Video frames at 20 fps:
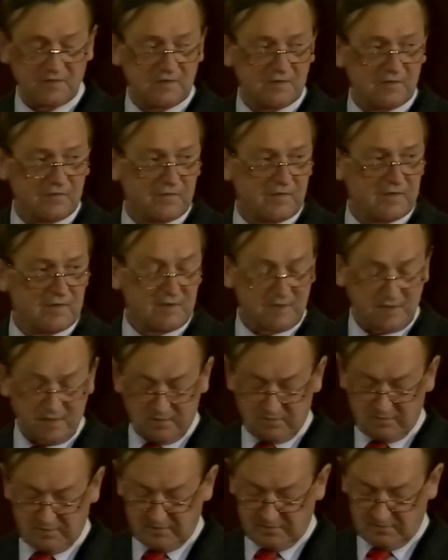into folk
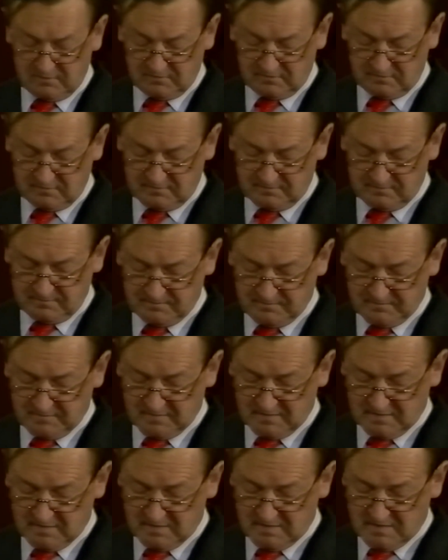heroes.
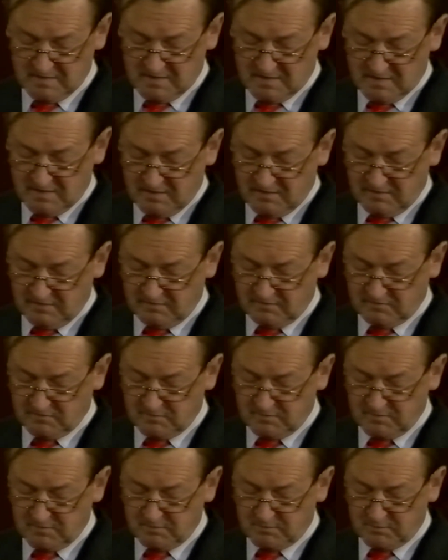It is to
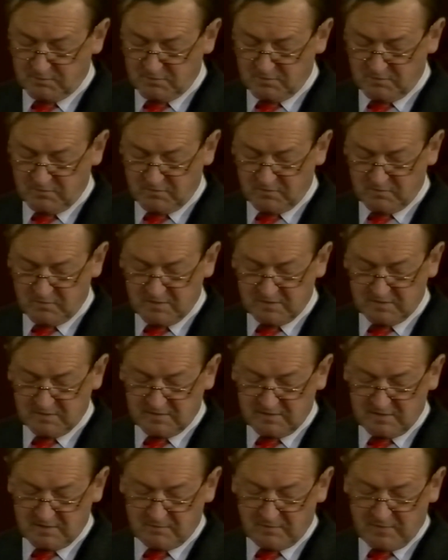be proven whether
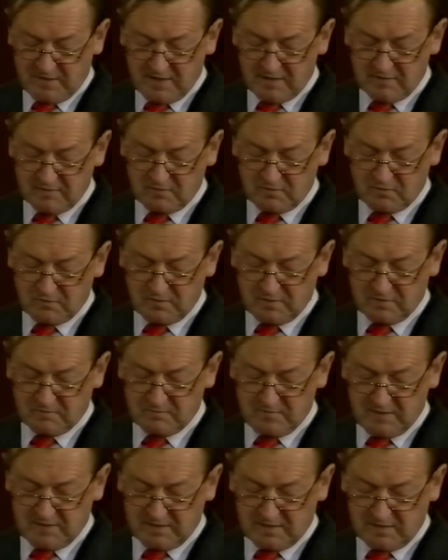the apparent quick
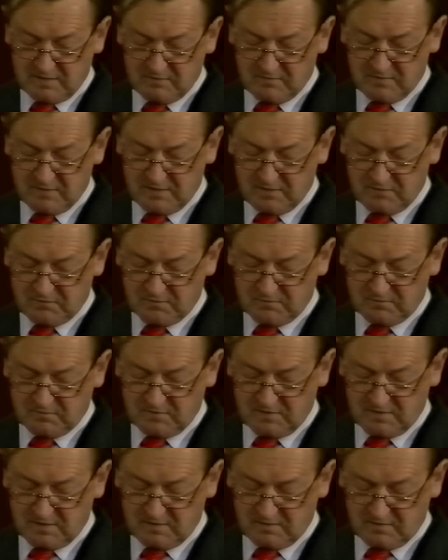money made from
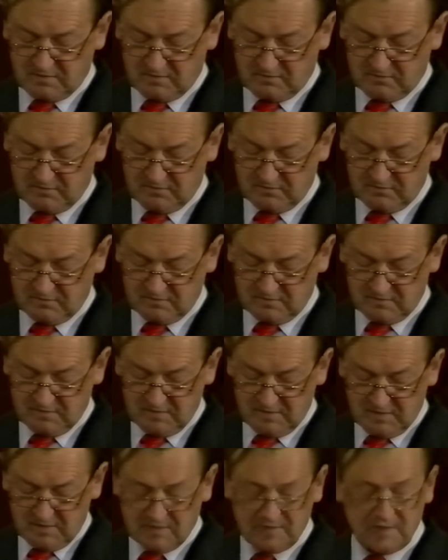takeovers,
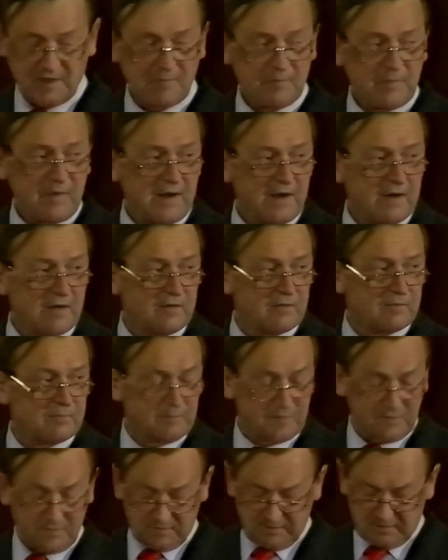the
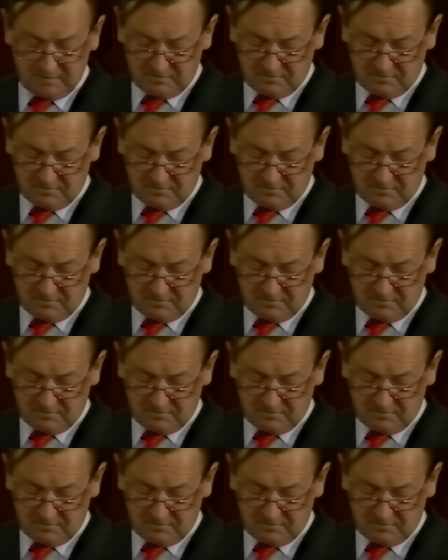apparent building